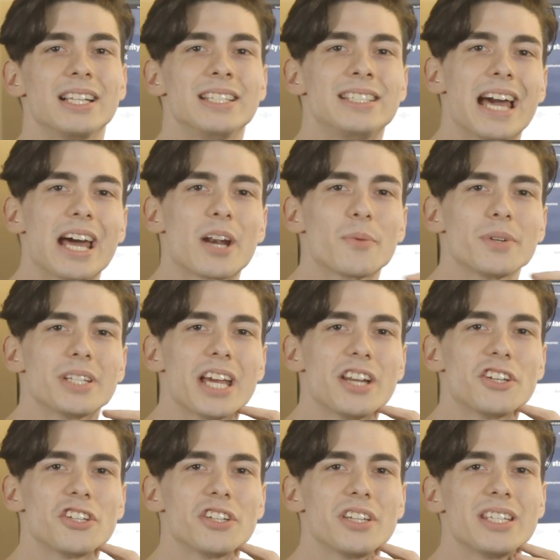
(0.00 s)
Data
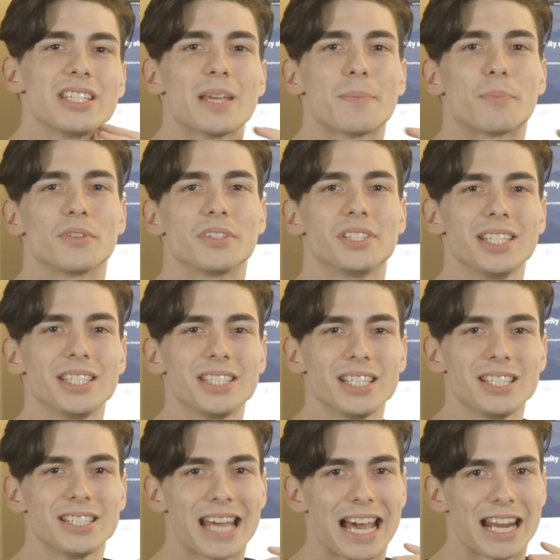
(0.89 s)
retention is a
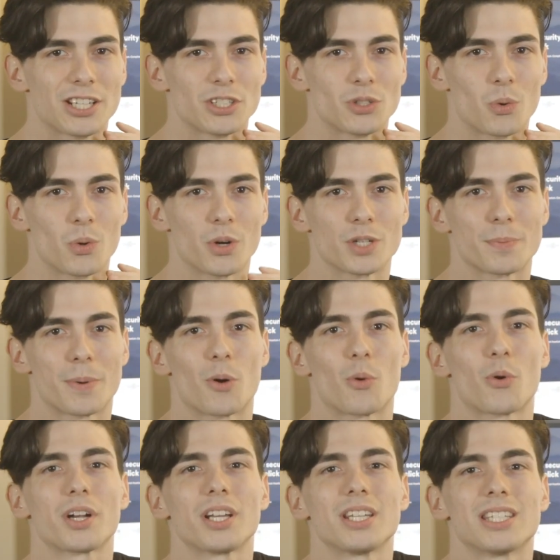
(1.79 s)
persistent data storage by
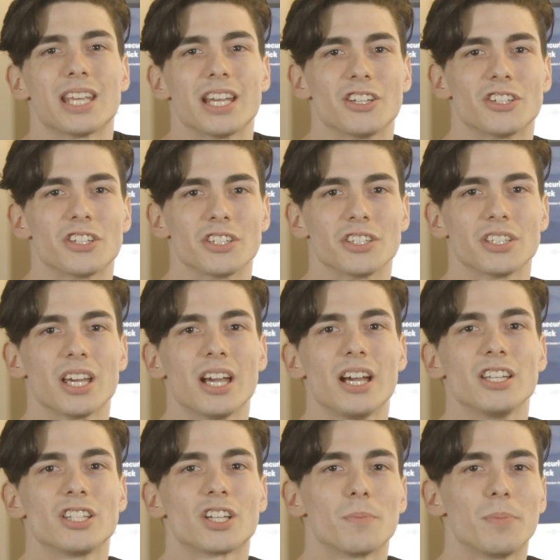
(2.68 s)
organizations
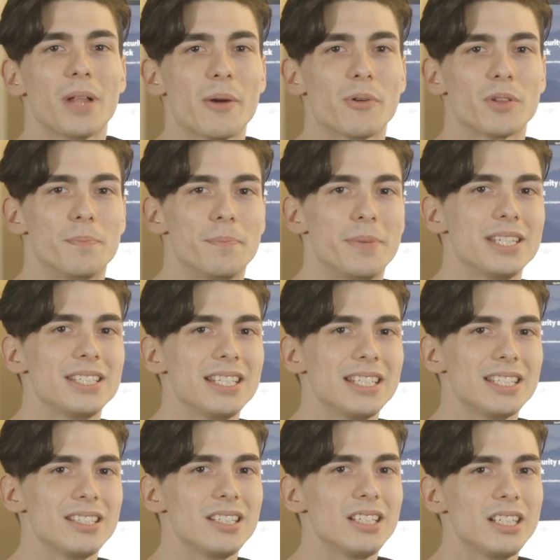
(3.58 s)
to comply with
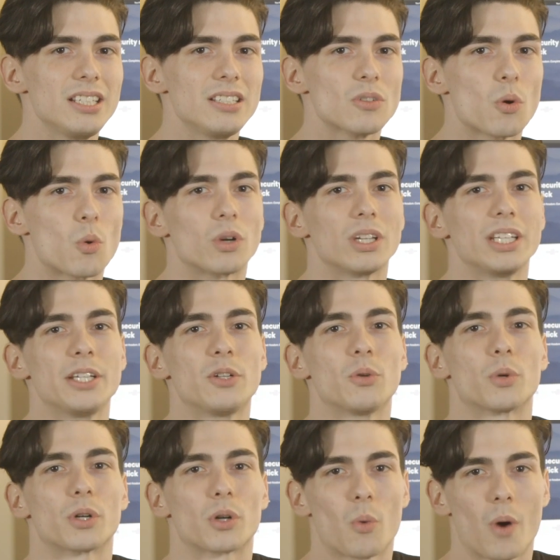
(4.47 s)
business needs or
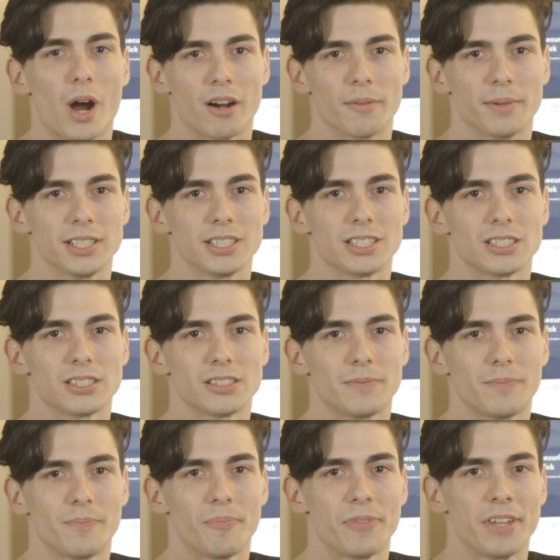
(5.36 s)
legal requirements.
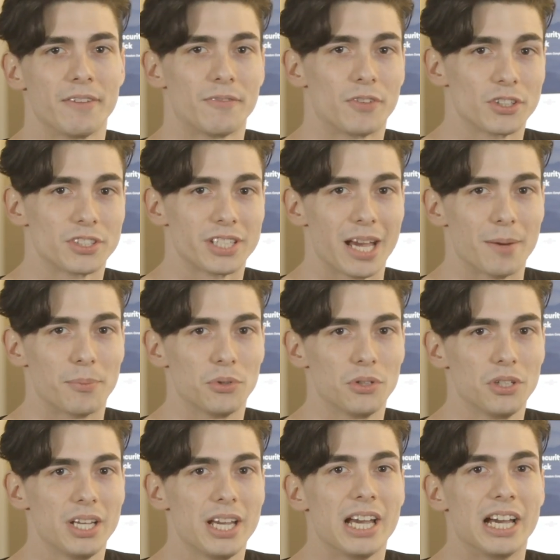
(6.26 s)
For
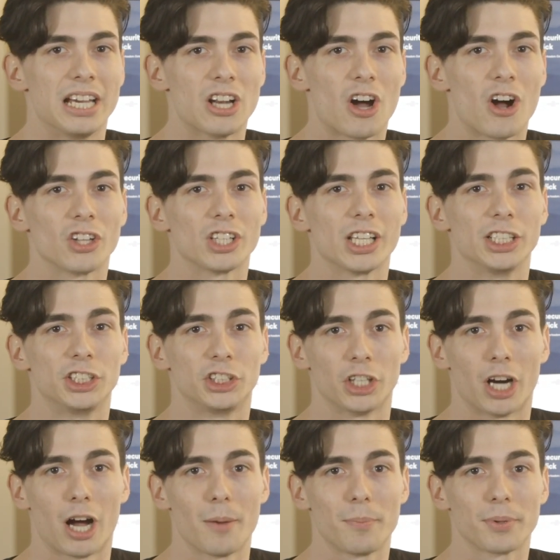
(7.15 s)
example, an online
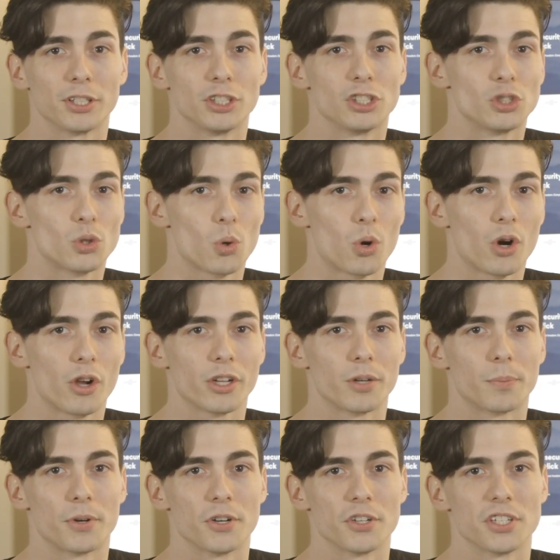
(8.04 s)
shop can store all
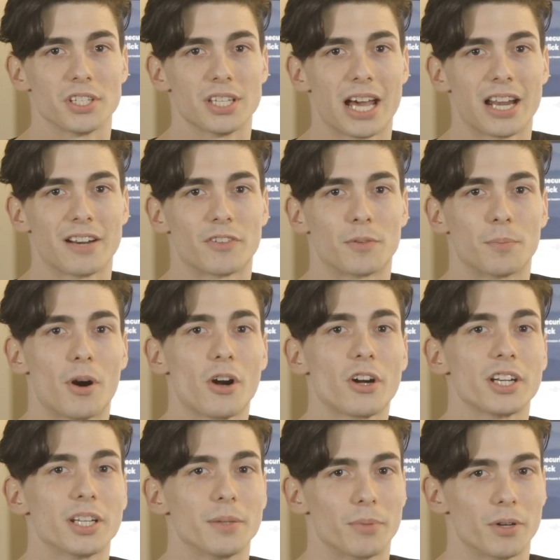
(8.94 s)
your purchase data for
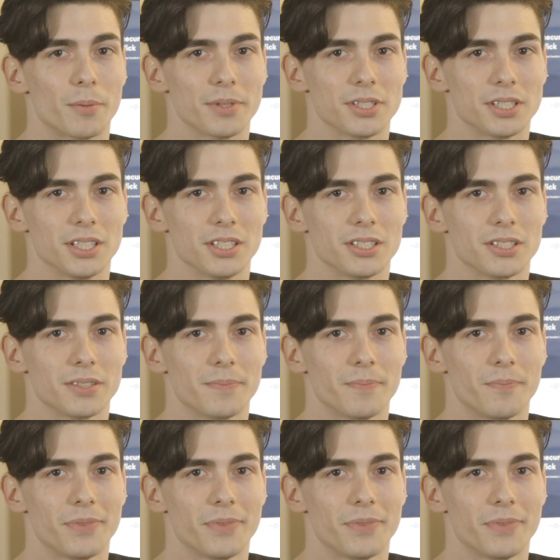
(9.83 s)
marketing purposes.